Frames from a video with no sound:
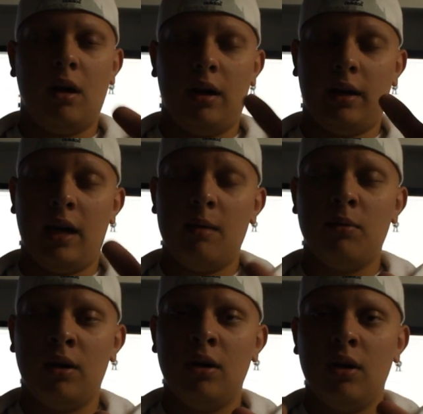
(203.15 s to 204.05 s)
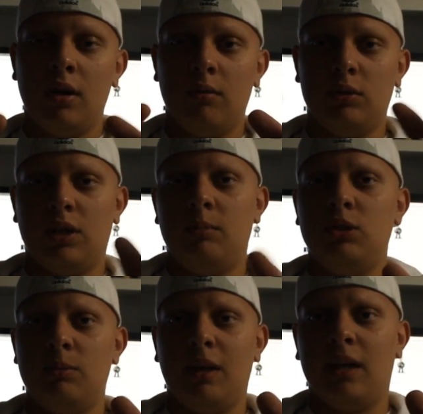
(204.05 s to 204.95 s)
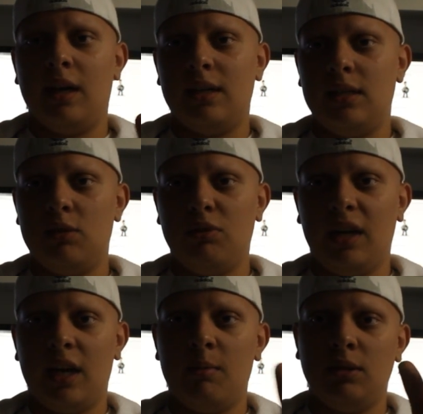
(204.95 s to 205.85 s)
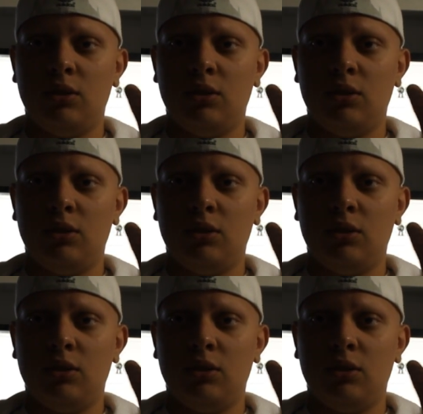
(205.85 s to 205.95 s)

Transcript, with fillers: uh, camera which I'm using my Canon T3i camera,